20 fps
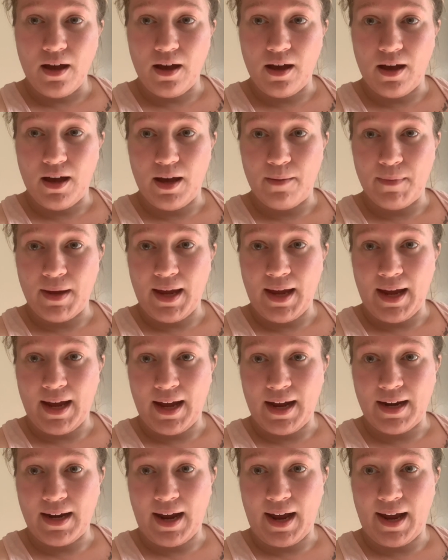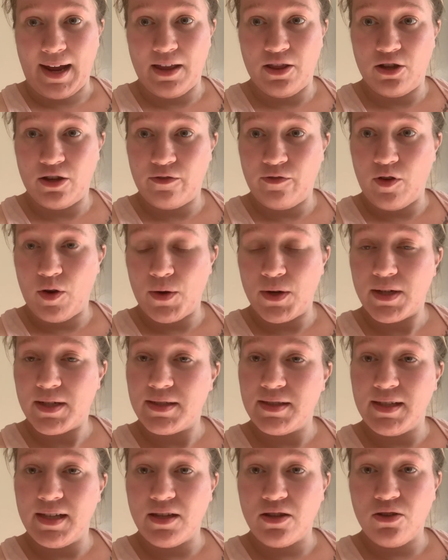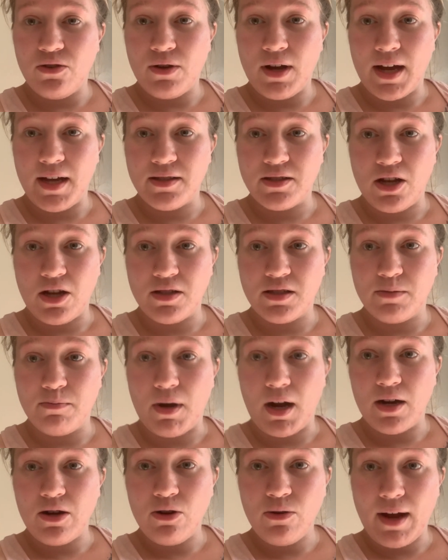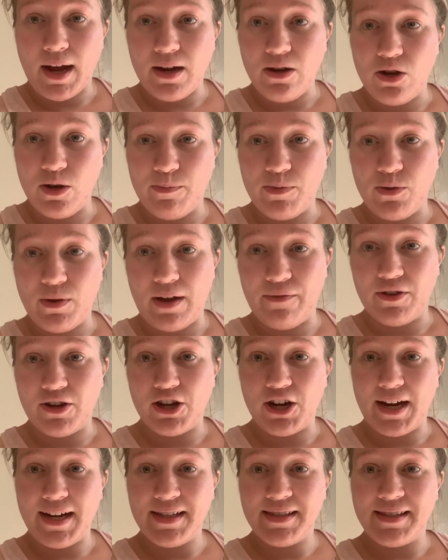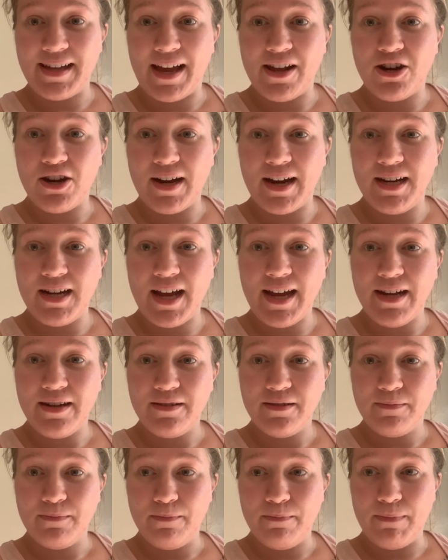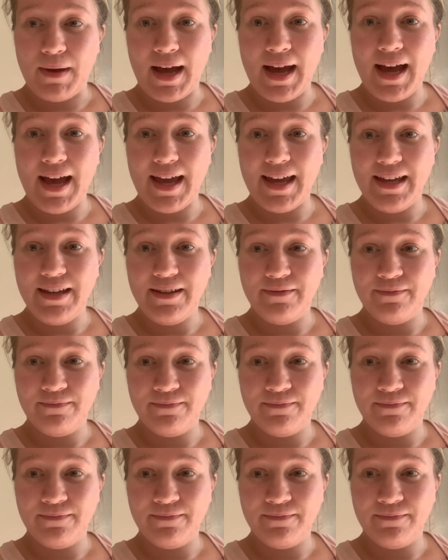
Um, and I look forward to seeing you guys all tomorrow. I hope you have a great Saturday night. Bye.